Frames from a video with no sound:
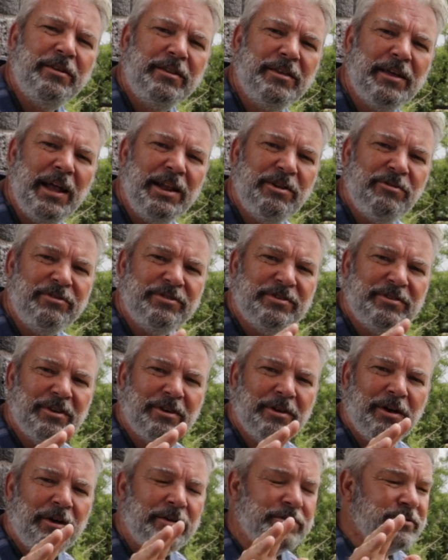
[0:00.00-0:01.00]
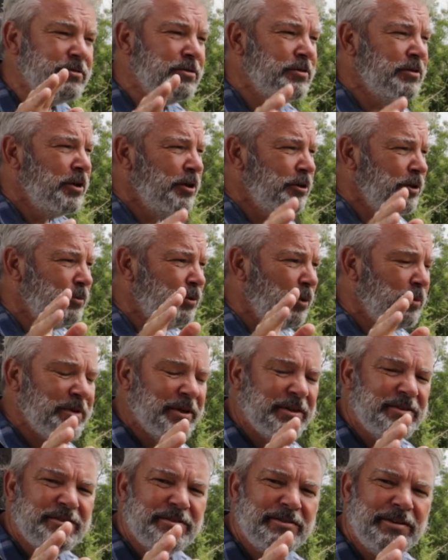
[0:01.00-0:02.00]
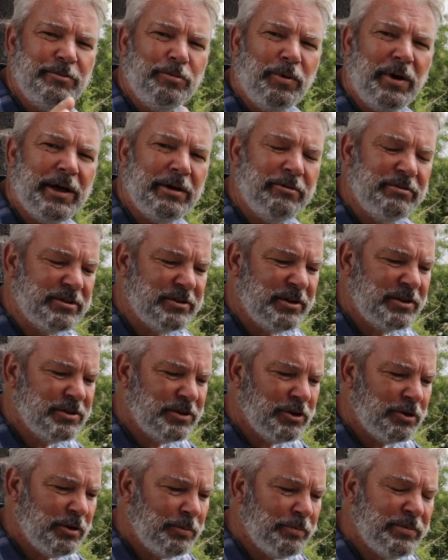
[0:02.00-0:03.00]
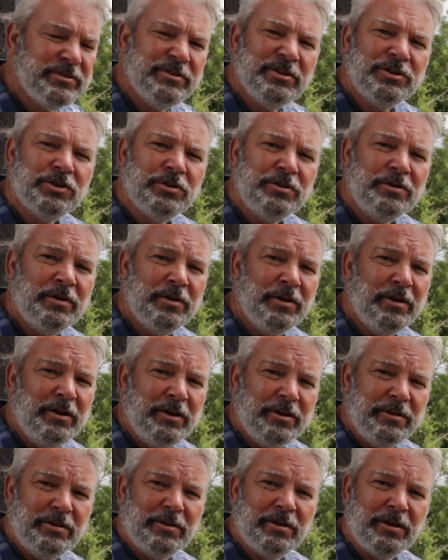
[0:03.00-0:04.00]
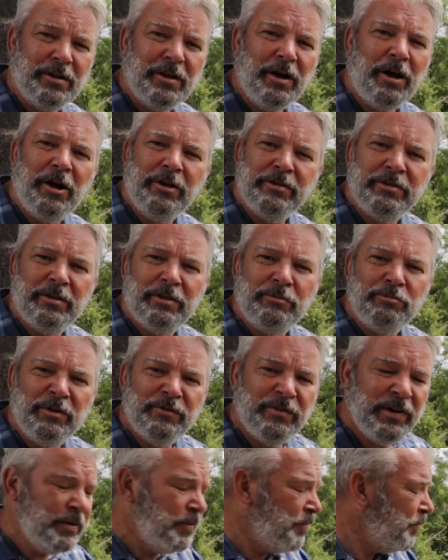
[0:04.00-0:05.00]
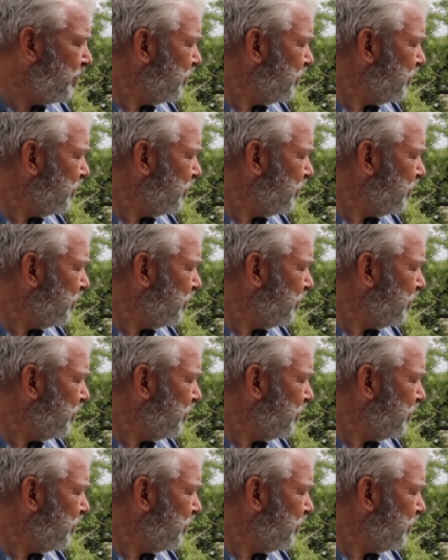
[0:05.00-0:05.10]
at the entrance to the castle, you probably can see why it was such a good position to guard the river.